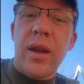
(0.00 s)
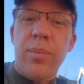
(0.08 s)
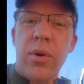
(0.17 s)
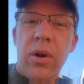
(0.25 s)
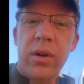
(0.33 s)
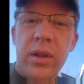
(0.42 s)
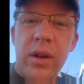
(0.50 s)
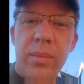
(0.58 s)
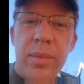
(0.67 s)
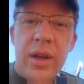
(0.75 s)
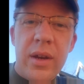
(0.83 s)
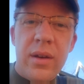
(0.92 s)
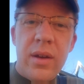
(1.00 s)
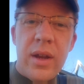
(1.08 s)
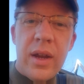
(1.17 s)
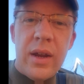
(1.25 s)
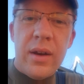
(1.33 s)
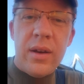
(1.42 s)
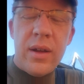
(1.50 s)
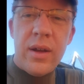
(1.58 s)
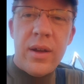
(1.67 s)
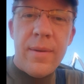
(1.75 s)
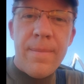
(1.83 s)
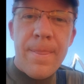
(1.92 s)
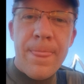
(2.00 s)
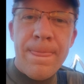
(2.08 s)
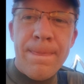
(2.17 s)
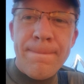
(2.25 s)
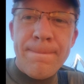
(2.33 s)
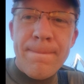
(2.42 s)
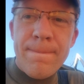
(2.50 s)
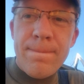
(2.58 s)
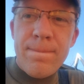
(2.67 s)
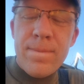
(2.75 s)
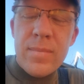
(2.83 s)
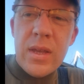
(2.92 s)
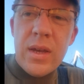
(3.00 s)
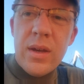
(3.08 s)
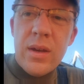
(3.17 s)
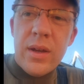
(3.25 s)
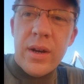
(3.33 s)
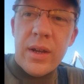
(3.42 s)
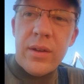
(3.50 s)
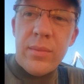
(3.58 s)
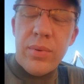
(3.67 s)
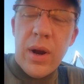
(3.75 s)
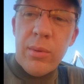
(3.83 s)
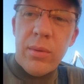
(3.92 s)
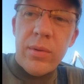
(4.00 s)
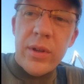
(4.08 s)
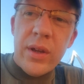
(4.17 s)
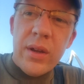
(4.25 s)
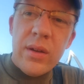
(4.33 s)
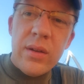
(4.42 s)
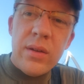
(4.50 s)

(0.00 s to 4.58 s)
apart a little bit, and I could probably